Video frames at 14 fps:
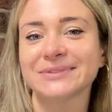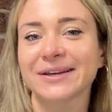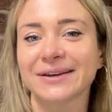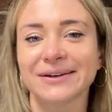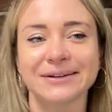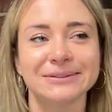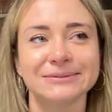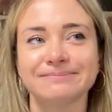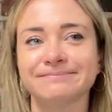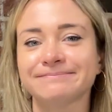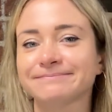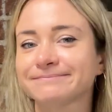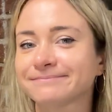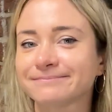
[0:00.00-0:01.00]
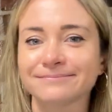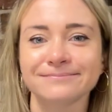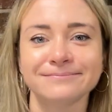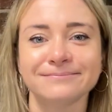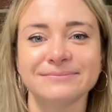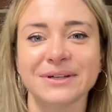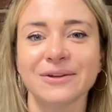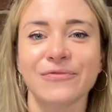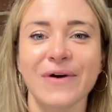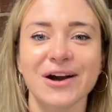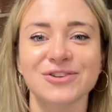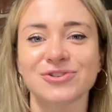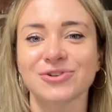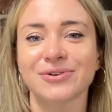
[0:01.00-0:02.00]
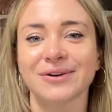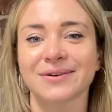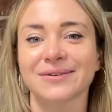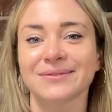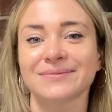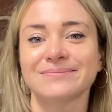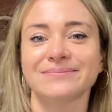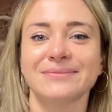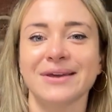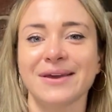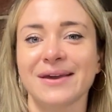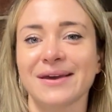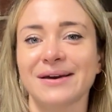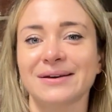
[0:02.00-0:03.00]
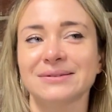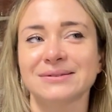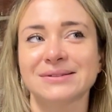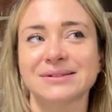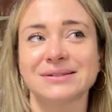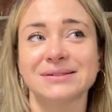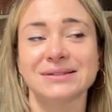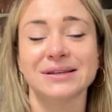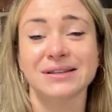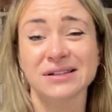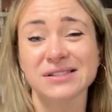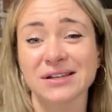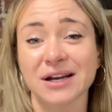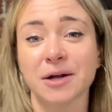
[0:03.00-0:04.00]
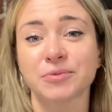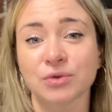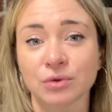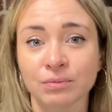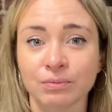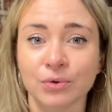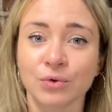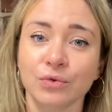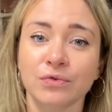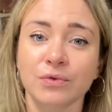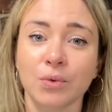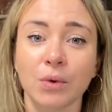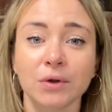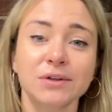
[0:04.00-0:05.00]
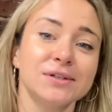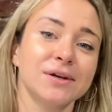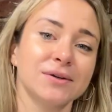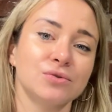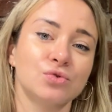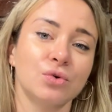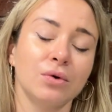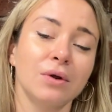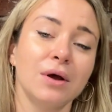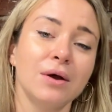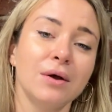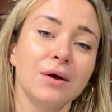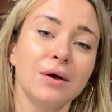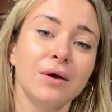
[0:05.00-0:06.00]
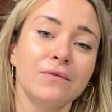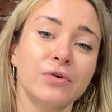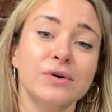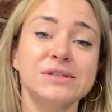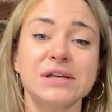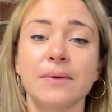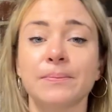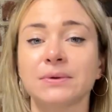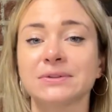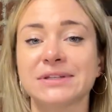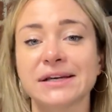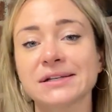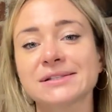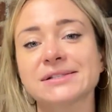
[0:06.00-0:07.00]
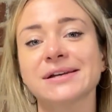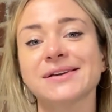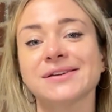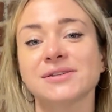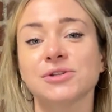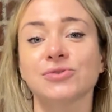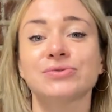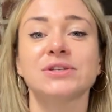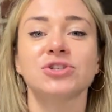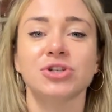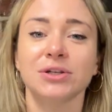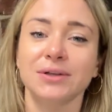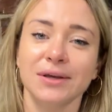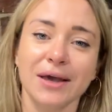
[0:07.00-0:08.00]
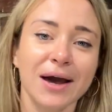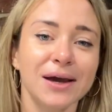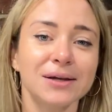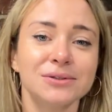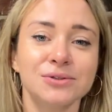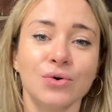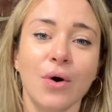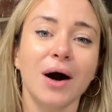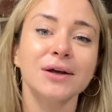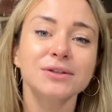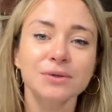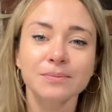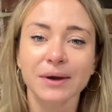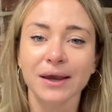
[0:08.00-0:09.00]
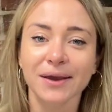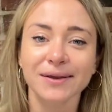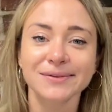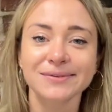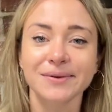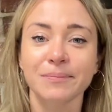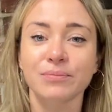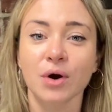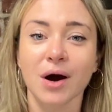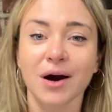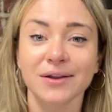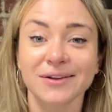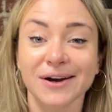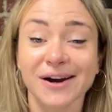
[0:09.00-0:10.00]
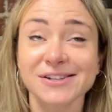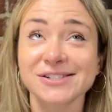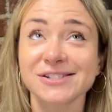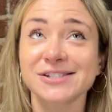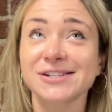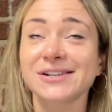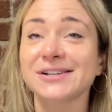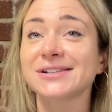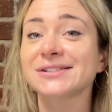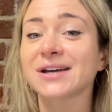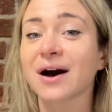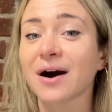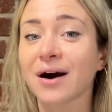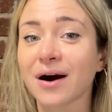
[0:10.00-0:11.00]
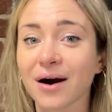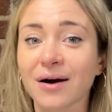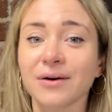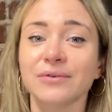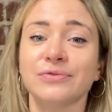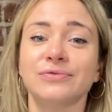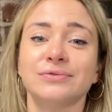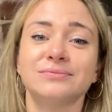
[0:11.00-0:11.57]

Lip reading: in manufacturing, and it also helps to improve quality control. For example, Tesla is using GenAI to automate the production of